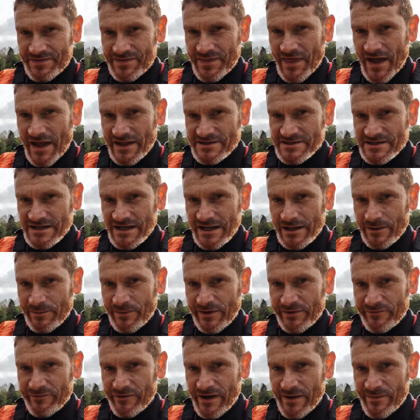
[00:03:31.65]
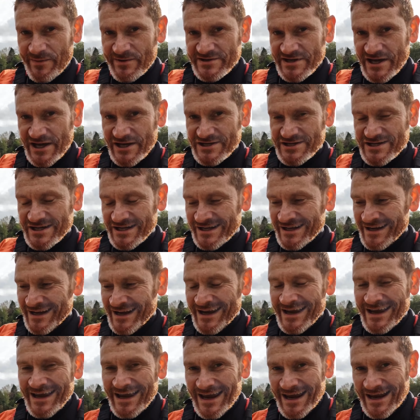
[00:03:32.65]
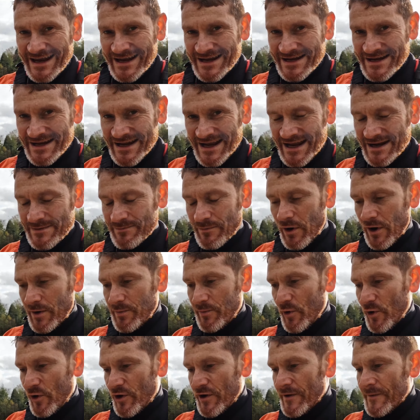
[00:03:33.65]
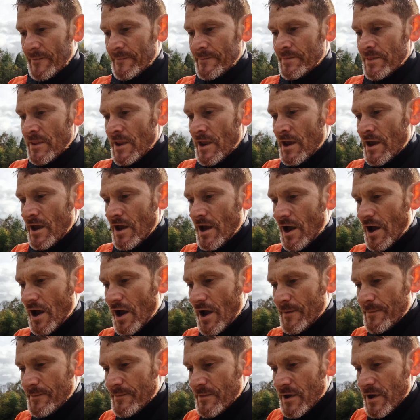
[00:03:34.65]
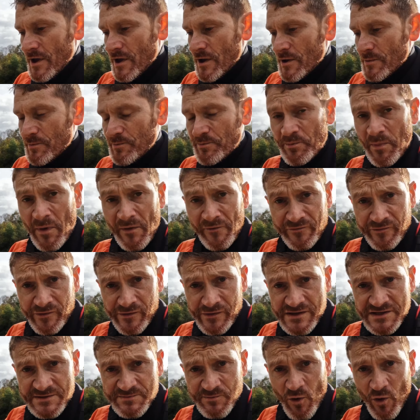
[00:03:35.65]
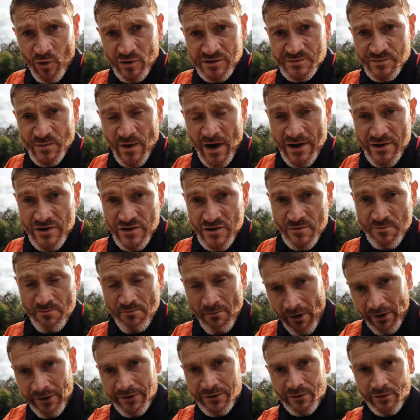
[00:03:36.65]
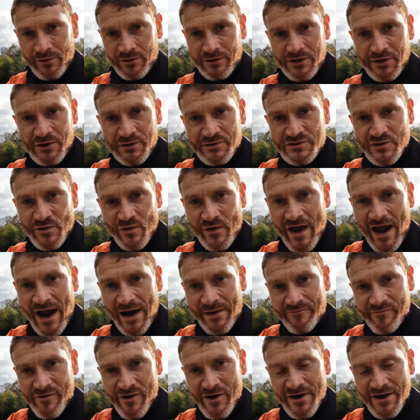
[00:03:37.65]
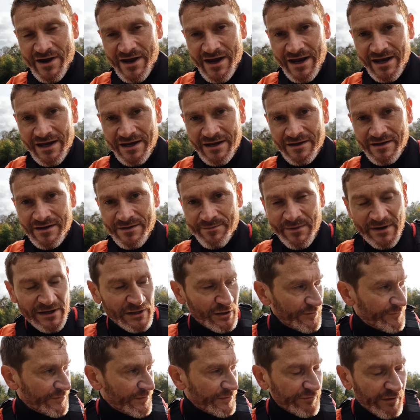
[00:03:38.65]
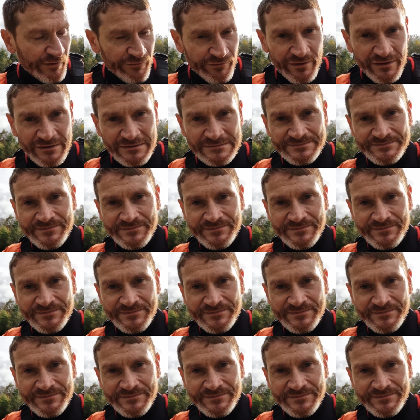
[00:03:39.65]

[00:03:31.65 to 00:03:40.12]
That's a little bit of a limitation in my book. But for other sports where you might not lose your camera in the middle of the river,